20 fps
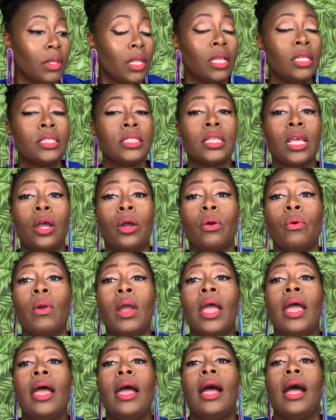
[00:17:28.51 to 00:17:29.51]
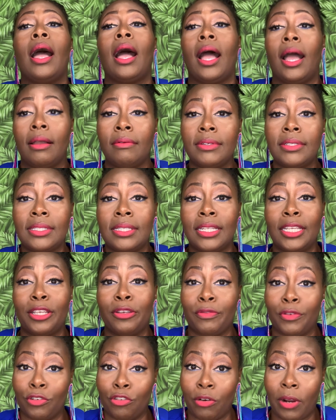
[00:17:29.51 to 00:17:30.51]
So obviously,
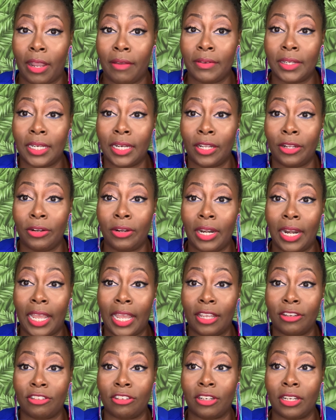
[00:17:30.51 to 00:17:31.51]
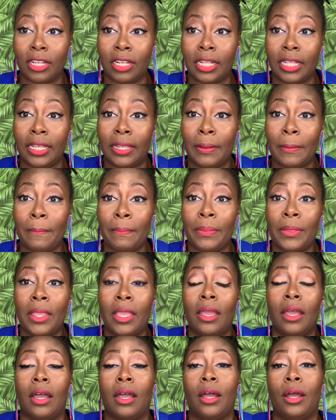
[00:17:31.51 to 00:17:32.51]
if you're traveling internationally,
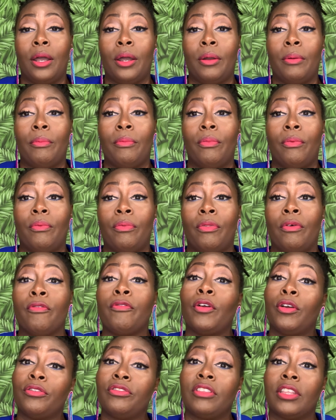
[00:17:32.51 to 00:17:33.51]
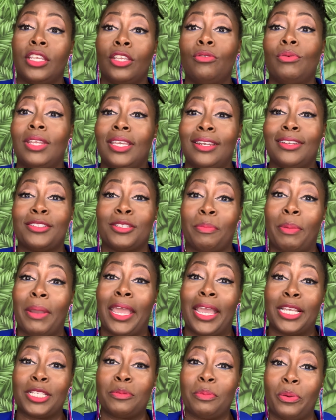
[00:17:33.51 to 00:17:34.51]
the first thing you need is a
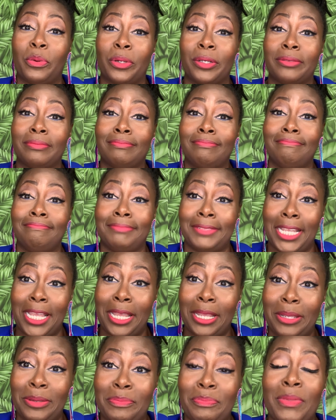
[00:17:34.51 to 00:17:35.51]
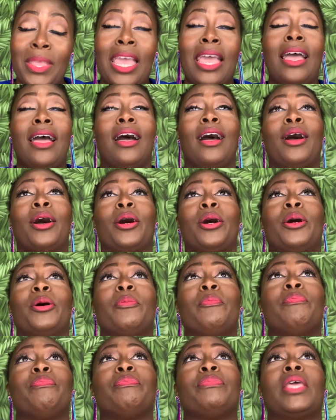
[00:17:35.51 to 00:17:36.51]
passport. Okay.
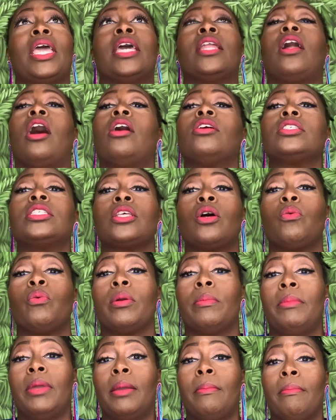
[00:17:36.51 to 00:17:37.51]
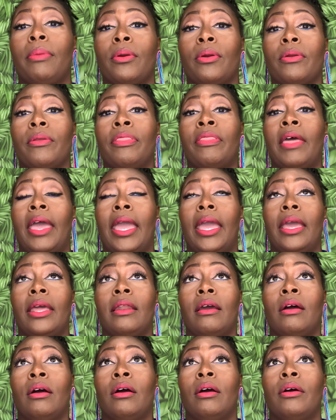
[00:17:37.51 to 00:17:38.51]
And also remember
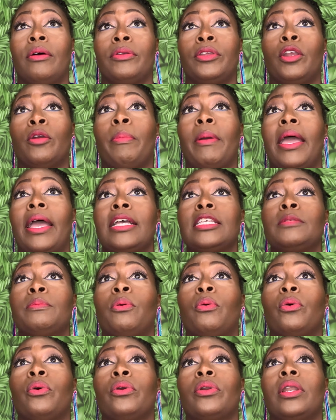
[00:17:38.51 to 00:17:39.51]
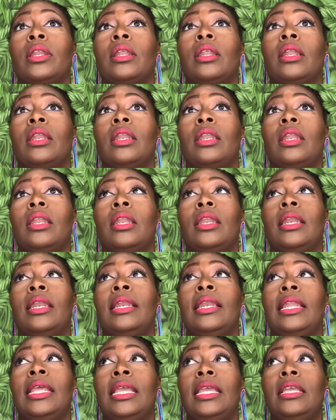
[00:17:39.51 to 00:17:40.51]
that your passport
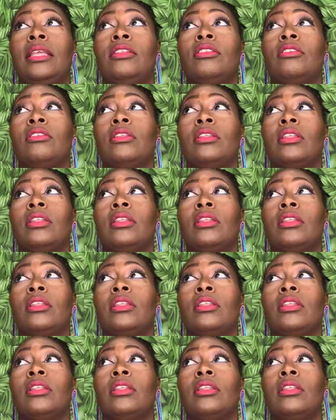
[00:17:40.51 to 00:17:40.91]
need